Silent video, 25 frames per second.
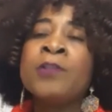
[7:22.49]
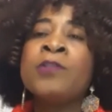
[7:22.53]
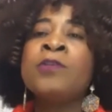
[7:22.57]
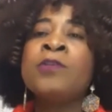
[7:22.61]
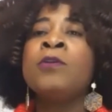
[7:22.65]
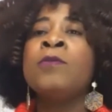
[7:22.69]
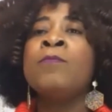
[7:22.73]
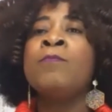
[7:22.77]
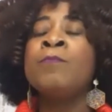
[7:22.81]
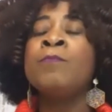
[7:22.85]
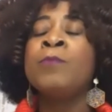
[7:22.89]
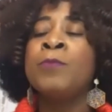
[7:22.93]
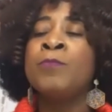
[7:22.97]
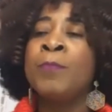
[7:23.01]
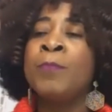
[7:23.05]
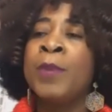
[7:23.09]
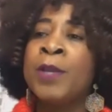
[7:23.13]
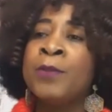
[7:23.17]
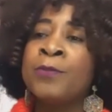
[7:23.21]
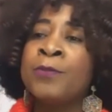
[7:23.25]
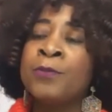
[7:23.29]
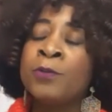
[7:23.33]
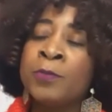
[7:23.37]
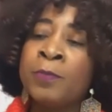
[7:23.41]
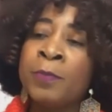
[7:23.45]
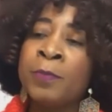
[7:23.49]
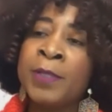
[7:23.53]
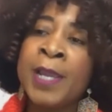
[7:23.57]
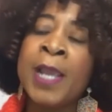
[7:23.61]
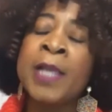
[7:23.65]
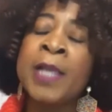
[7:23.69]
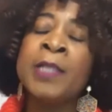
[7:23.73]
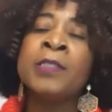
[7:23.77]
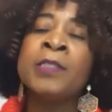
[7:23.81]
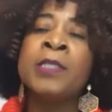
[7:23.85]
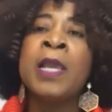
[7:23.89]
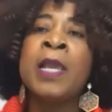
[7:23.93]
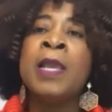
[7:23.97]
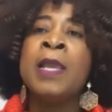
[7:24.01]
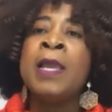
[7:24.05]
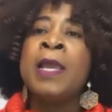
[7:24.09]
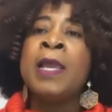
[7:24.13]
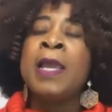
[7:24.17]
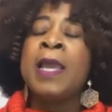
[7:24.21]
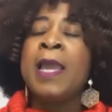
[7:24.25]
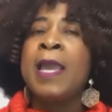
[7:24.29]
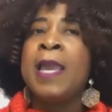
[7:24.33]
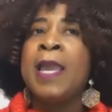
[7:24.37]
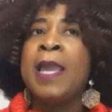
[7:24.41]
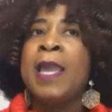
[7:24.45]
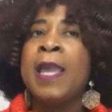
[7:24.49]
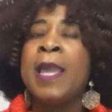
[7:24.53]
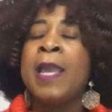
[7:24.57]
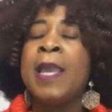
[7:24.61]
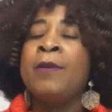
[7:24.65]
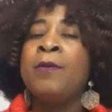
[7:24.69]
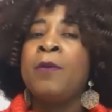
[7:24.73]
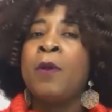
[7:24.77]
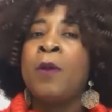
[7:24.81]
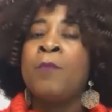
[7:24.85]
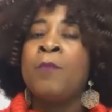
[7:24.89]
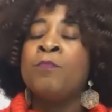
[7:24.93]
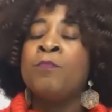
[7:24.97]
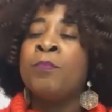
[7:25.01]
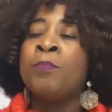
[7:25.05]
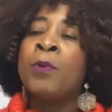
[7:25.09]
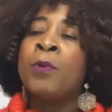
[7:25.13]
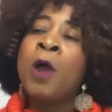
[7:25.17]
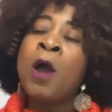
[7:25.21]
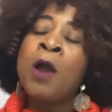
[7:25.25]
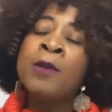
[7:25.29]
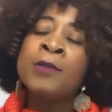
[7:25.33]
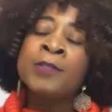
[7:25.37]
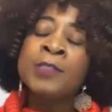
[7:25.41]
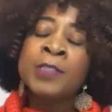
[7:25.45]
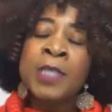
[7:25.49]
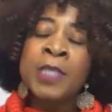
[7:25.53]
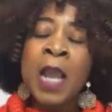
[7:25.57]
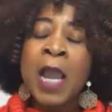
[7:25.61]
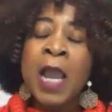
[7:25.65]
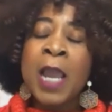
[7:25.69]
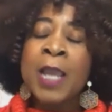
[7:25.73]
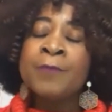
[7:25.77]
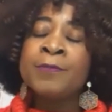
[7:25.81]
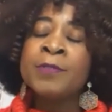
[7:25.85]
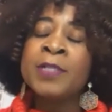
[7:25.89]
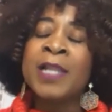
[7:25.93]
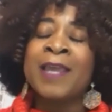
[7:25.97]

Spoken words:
So you make those plans and block times,